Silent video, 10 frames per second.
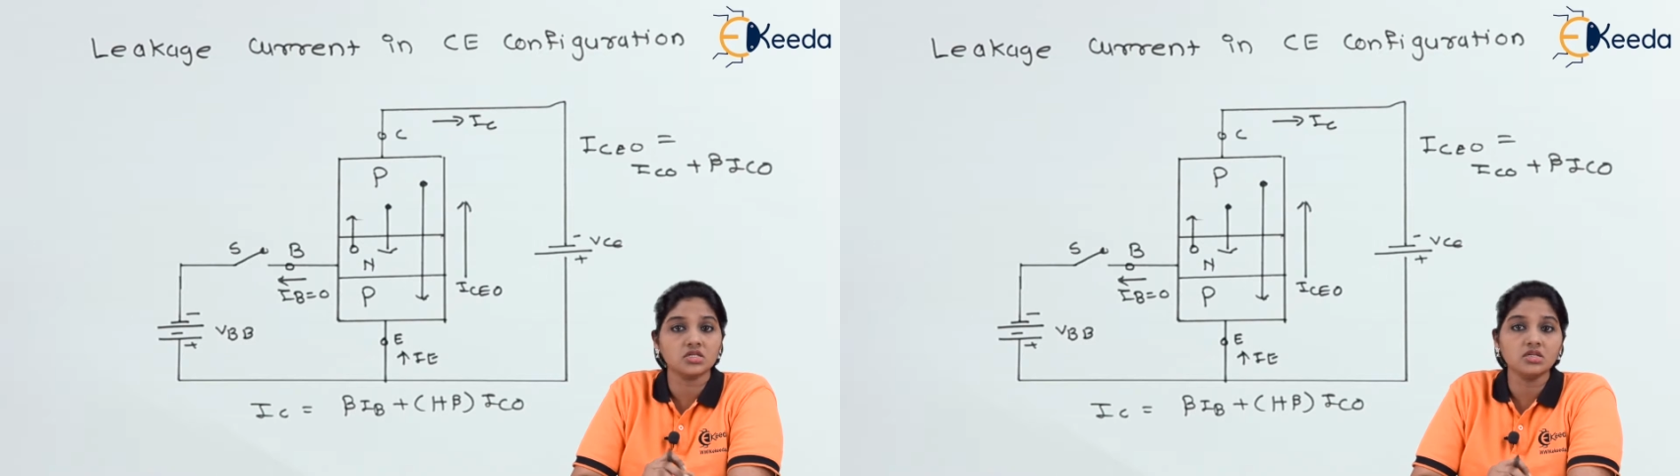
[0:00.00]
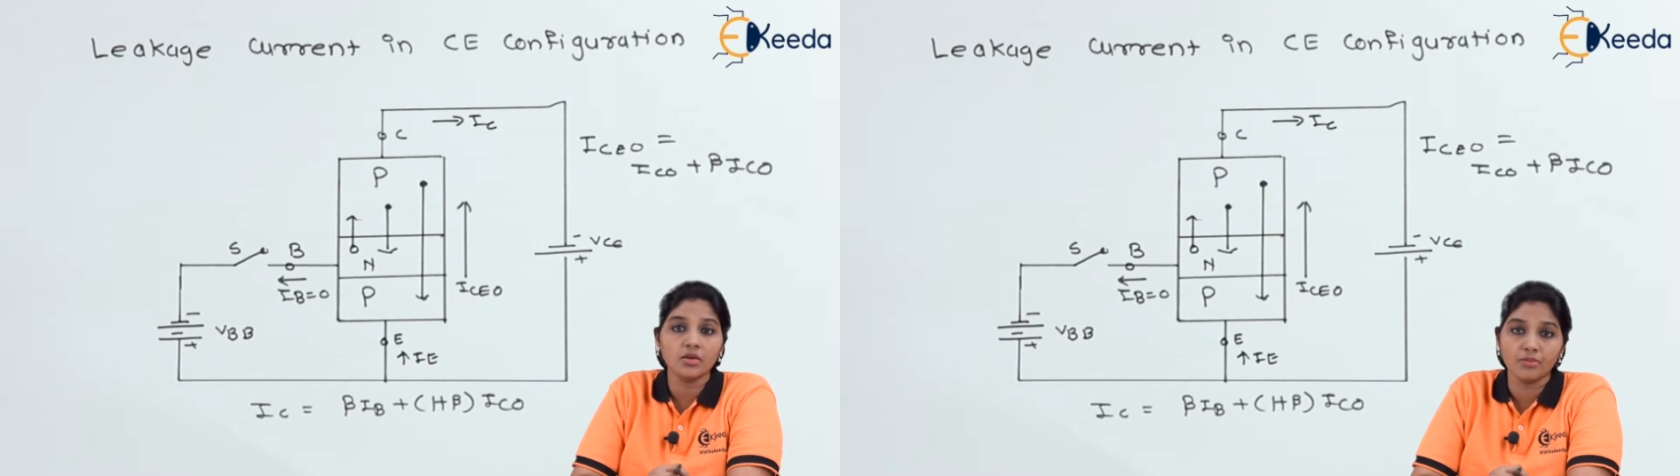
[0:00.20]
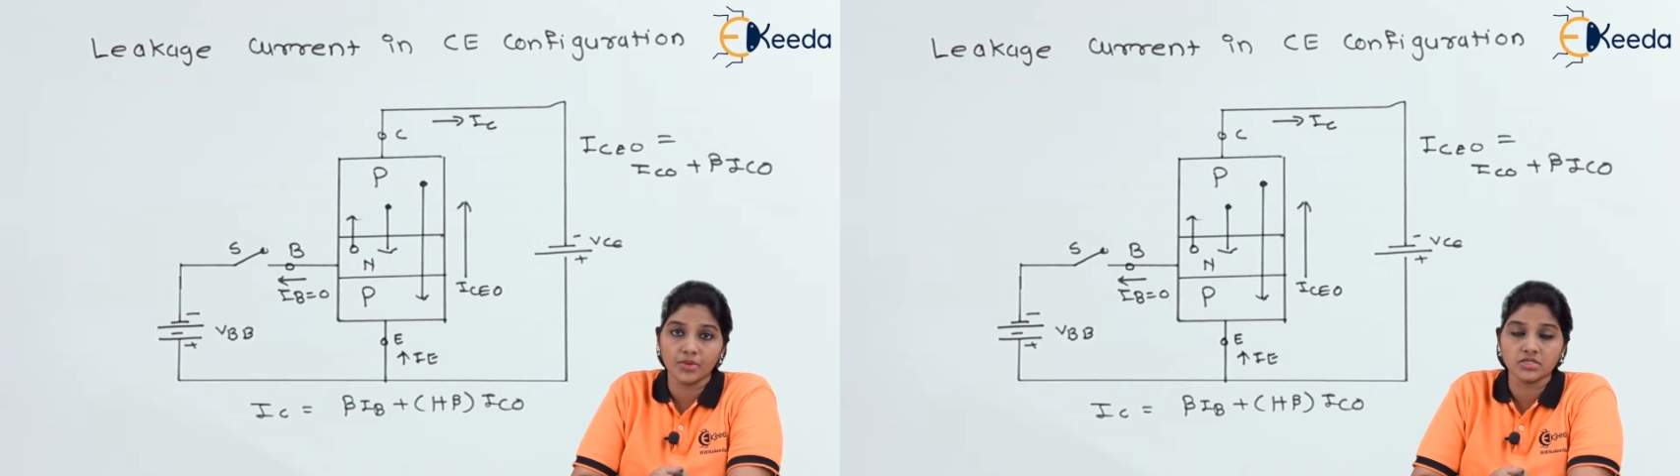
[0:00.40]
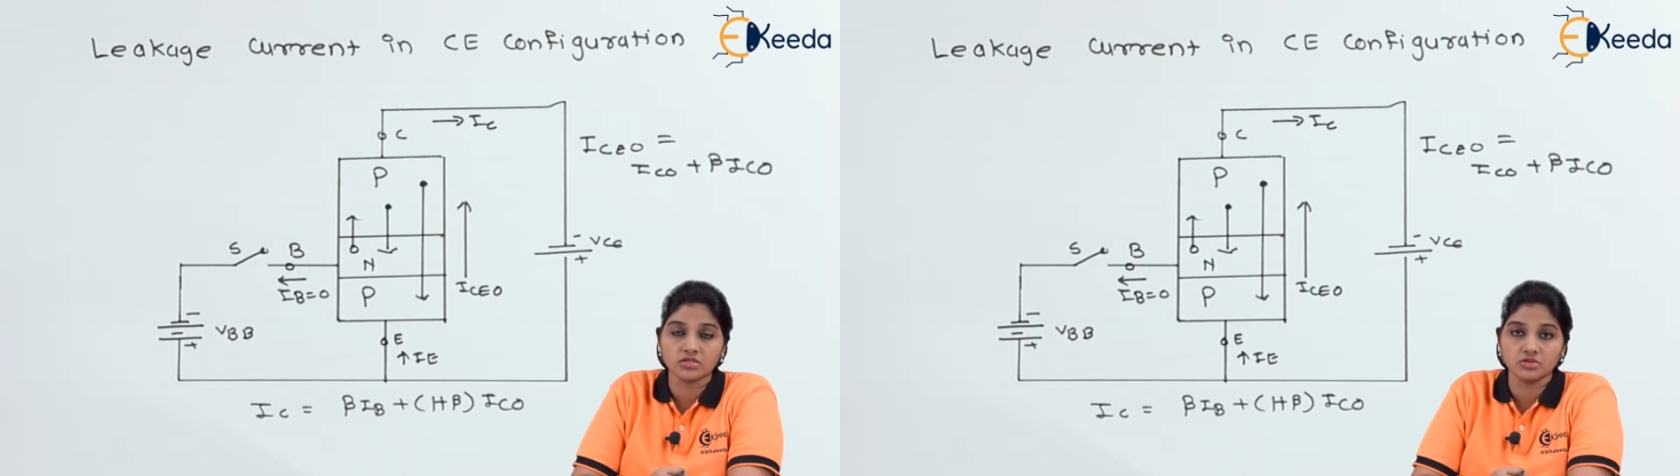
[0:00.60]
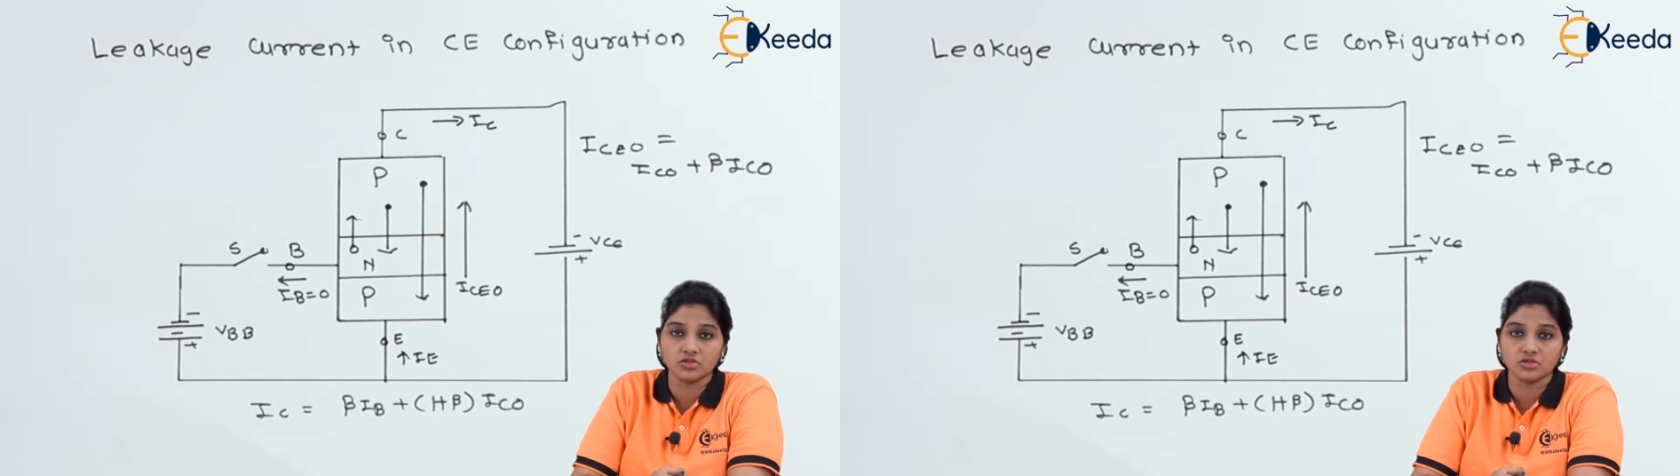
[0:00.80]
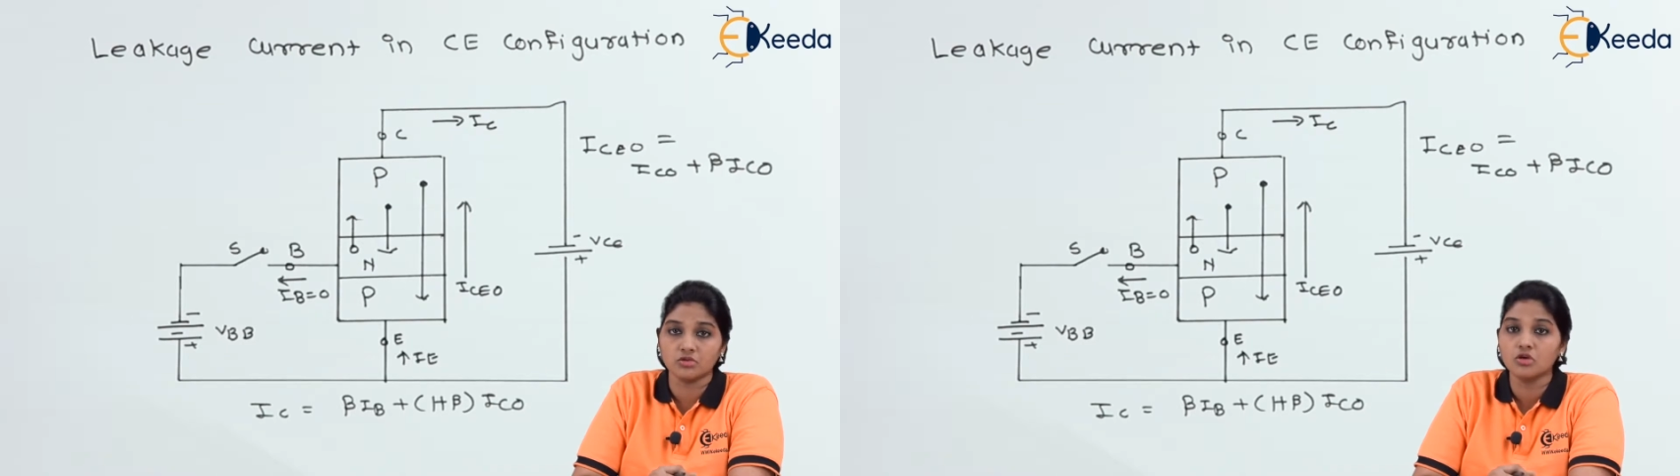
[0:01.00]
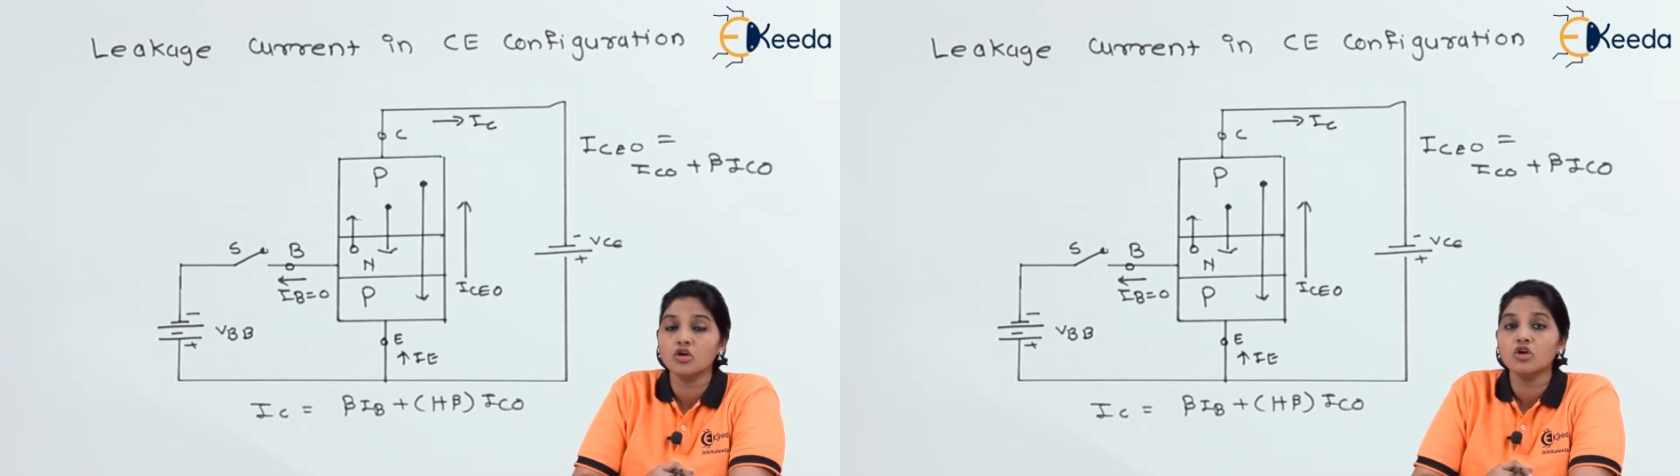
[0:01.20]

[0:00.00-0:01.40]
in base region.